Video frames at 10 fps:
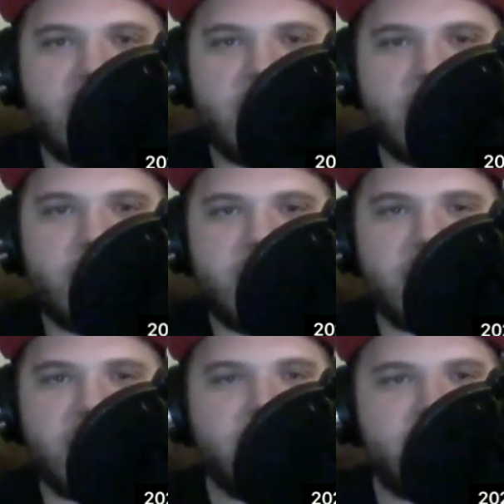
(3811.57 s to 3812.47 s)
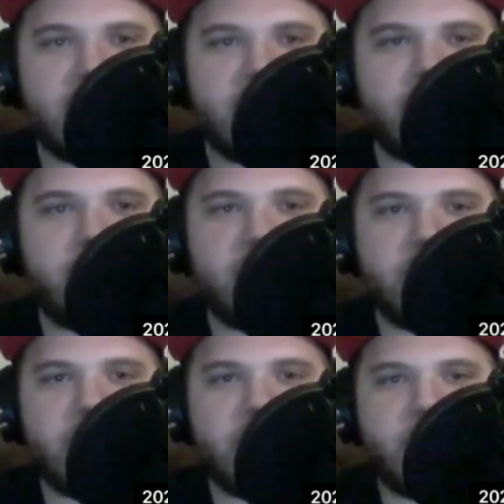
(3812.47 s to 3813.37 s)
He's going to take time to develop.
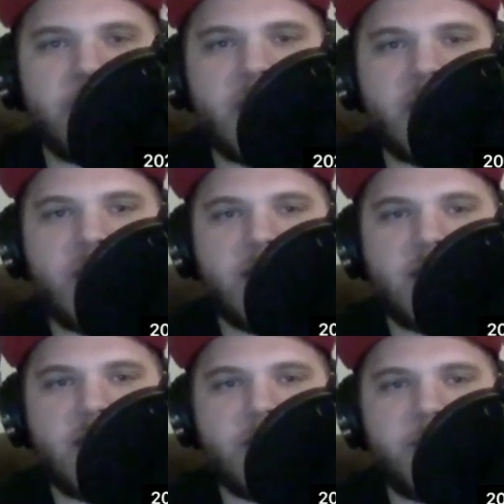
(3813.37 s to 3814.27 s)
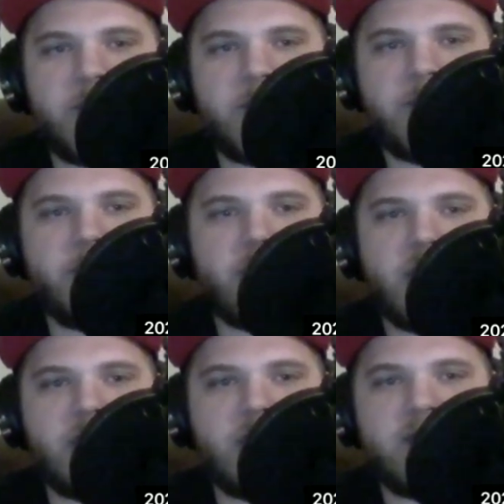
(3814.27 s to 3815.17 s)
I
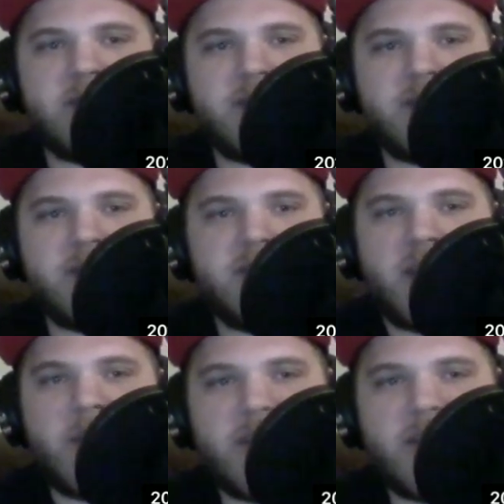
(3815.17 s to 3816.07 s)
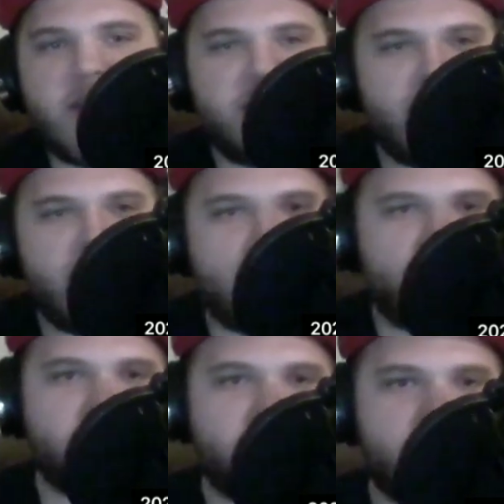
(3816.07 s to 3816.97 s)
mean, is that offensive
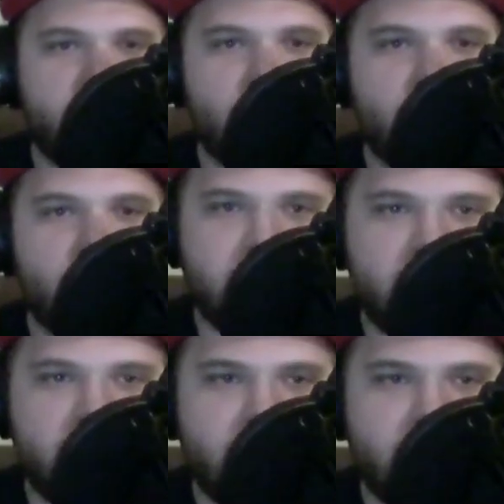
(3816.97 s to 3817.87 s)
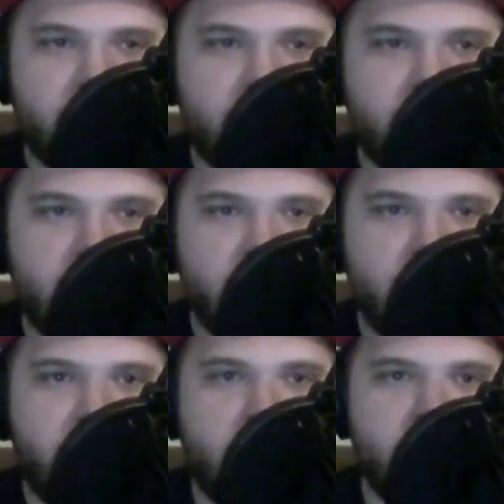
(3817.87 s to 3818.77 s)
line going to stay healthy?
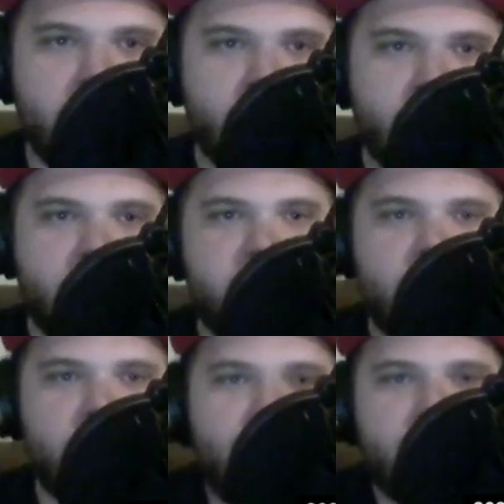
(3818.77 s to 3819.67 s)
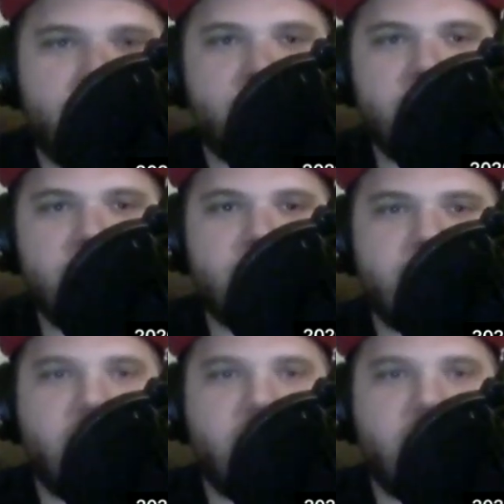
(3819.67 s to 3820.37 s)
We obviously hope they're going to,